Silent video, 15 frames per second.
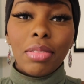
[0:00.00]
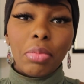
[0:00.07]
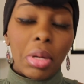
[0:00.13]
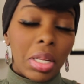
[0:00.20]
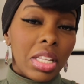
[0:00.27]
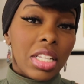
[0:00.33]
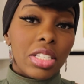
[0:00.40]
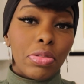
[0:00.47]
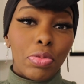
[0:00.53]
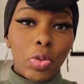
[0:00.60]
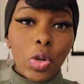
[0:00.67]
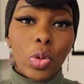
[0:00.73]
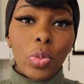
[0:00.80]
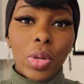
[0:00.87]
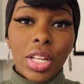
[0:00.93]
at least
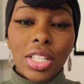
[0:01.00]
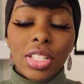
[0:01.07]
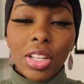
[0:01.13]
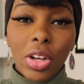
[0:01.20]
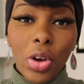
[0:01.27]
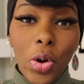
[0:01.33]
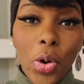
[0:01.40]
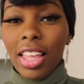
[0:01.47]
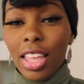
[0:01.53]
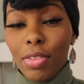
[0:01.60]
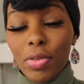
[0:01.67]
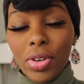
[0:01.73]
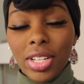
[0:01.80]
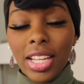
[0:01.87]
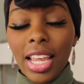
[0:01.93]
4 weeks to go, give
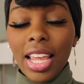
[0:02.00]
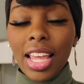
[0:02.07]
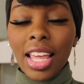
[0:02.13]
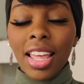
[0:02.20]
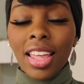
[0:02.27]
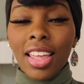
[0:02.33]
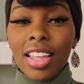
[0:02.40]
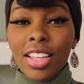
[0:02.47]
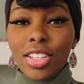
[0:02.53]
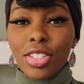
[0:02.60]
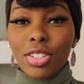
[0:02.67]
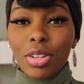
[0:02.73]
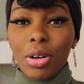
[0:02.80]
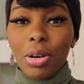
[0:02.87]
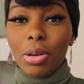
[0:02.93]
or take.
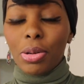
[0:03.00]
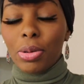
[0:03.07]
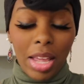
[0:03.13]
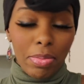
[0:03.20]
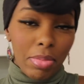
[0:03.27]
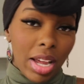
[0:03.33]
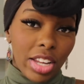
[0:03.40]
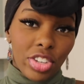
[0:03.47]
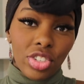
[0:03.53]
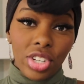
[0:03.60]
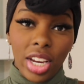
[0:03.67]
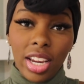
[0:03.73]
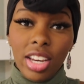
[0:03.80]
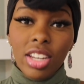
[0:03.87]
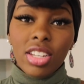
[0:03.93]
So that might
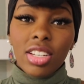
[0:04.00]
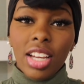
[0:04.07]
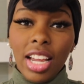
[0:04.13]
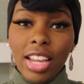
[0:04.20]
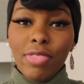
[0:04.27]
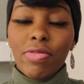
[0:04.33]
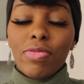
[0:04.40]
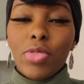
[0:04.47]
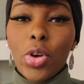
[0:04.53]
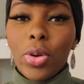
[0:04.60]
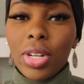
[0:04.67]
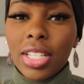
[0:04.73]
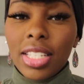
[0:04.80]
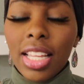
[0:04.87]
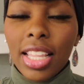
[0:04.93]
change. I'm
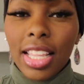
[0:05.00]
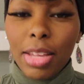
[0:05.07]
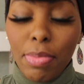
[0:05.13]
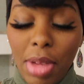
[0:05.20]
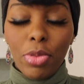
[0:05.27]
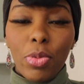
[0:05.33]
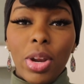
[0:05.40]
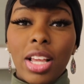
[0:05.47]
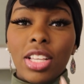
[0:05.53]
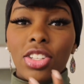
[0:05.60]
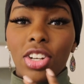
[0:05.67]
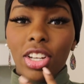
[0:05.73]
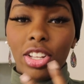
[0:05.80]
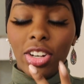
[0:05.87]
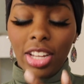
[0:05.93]
noticing that my rings
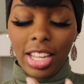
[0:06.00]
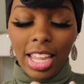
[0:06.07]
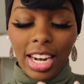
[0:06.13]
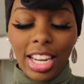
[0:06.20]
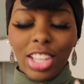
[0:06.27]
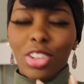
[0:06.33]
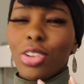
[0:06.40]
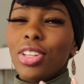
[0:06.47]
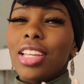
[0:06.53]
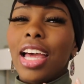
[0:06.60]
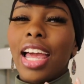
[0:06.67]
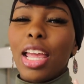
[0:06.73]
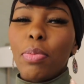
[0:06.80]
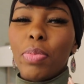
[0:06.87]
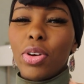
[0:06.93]
are getting a little
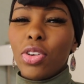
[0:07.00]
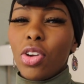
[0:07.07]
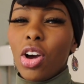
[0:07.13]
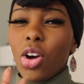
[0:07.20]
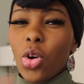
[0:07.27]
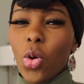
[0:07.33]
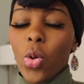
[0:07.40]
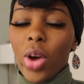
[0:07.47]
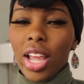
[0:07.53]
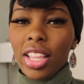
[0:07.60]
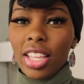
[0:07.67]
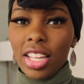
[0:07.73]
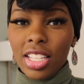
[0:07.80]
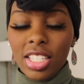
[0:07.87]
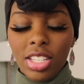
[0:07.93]
tight, but not quite.
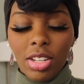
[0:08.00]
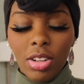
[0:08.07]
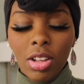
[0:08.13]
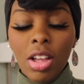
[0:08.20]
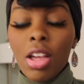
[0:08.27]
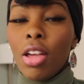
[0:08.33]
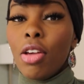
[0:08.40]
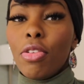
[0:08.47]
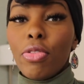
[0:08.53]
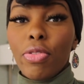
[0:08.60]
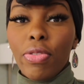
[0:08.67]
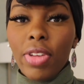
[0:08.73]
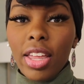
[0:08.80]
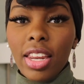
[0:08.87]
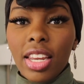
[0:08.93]
They can still
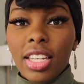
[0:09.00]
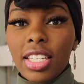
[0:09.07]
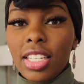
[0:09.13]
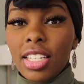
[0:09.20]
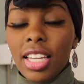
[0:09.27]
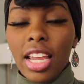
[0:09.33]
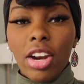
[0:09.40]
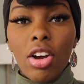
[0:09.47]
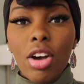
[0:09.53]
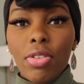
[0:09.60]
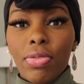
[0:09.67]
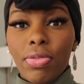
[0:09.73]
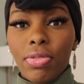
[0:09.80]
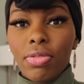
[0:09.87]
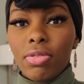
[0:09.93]
fit and get
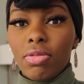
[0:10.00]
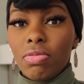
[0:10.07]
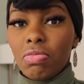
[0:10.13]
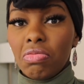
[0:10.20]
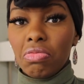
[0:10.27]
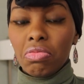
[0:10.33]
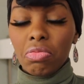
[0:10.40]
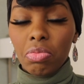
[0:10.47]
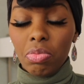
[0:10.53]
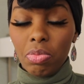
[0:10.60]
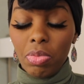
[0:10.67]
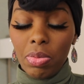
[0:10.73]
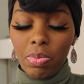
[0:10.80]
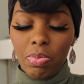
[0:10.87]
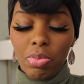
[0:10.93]
off
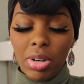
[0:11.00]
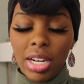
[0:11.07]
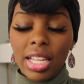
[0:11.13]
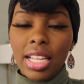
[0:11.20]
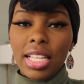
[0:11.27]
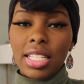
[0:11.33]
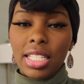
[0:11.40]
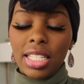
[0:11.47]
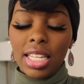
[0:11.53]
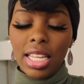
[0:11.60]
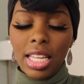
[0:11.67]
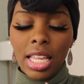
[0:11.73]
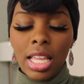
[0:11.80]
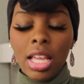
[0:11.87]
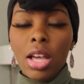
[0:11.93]
pretty
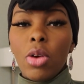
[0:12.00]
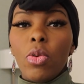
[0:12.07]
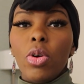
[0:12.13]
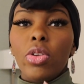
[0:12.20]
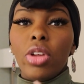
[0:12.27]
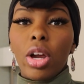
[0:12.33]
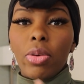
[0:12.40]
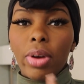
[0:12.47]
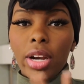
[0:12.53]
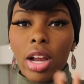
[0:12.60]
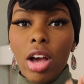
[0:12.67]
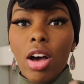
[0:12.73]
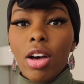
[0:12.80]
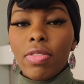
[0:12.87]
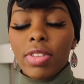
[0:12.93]
easily. Well, not right
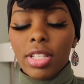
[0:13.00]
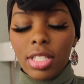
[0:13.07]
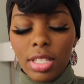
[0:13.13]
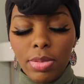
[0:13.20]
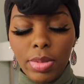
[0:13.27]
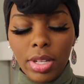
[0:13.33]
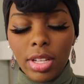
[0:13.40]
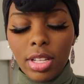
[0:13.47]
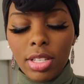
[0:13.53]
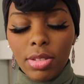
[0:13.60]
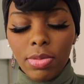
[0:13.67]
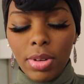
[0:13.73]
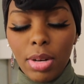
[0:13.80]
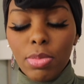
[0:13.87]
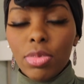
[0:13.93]
now, obviously, because
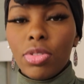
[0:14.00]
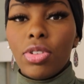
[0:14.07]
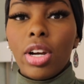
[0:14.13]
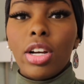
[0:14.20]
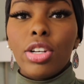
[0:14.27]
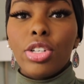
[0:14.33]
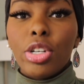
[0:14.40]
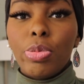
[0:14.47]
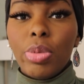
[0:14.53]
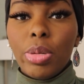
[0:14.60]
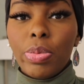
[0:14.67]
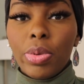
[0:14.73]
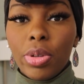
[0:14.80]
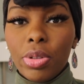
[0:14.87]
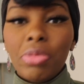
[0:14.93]
when I'm trying to show
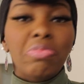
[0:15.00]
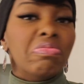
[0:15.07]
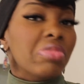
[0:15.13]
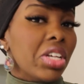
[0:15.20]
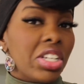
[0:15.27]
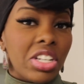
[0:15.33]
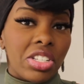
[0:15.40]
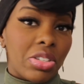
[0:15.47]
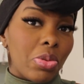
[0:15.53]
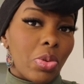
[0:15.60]
people, it doesn't